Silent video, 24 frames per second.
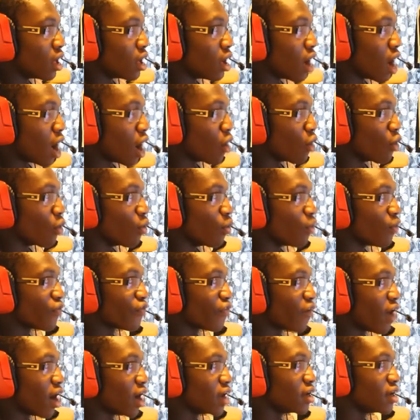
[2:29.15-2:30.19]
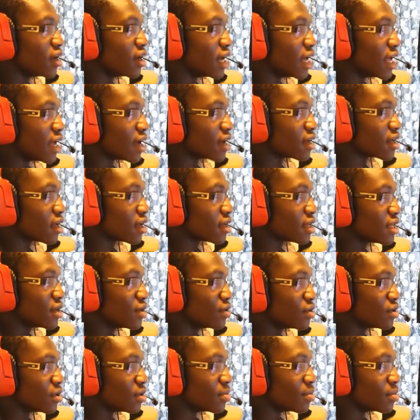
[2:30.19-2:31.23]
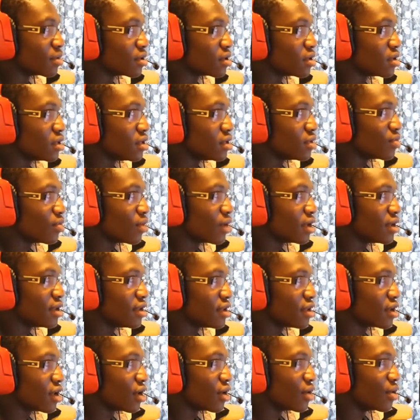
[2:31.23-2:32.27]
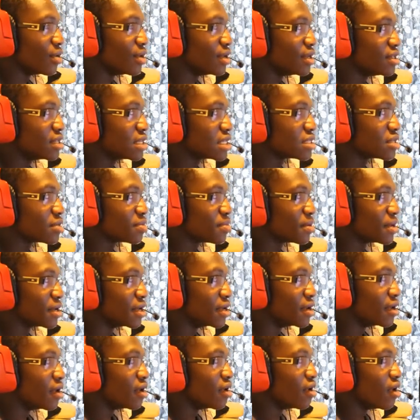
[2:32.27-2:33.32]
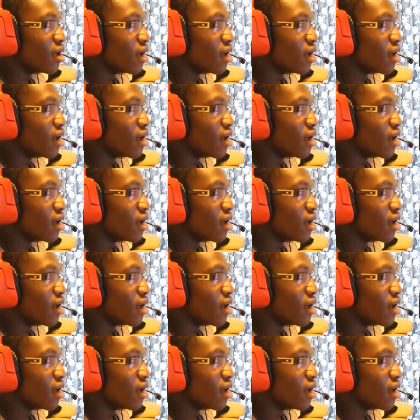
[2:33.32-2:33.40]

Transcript: Oh, finally, I killed him, but where did he go? He disappeared.